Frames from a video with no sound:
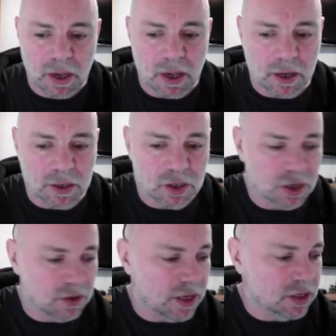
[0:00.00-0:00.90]
And so
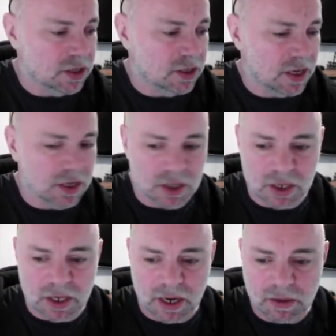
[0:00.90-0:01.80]
there's the
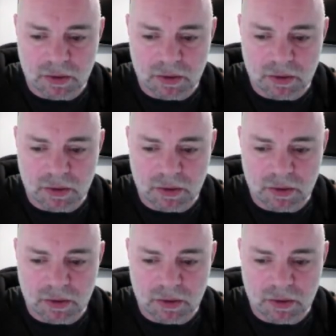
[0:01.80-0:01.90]
Saint.